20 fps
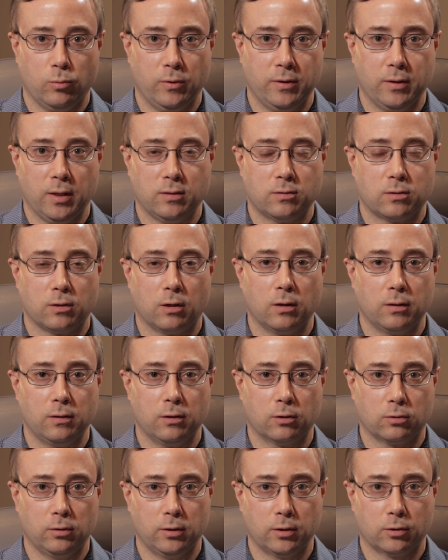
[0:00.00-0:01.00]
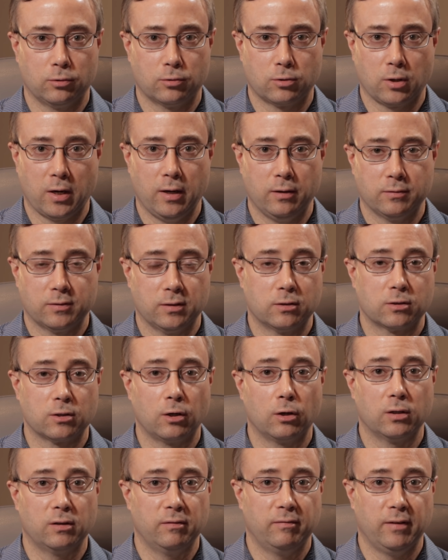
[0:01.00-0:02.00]
when they started their clinical trials and
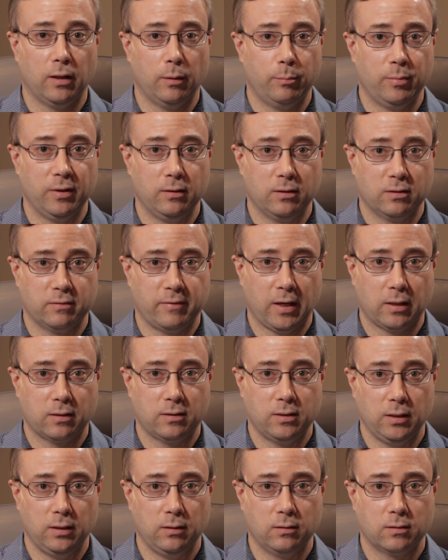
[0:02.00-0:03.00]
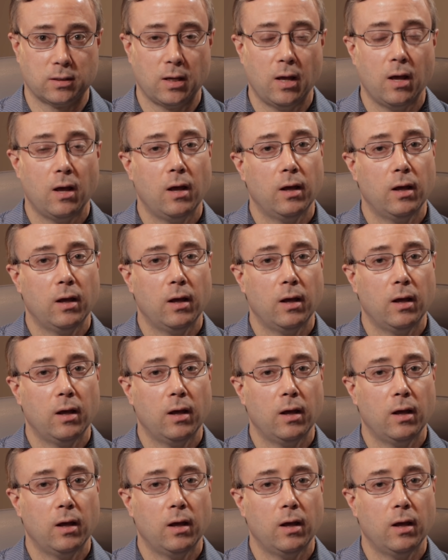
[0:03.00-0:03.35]
started developing these vaccines.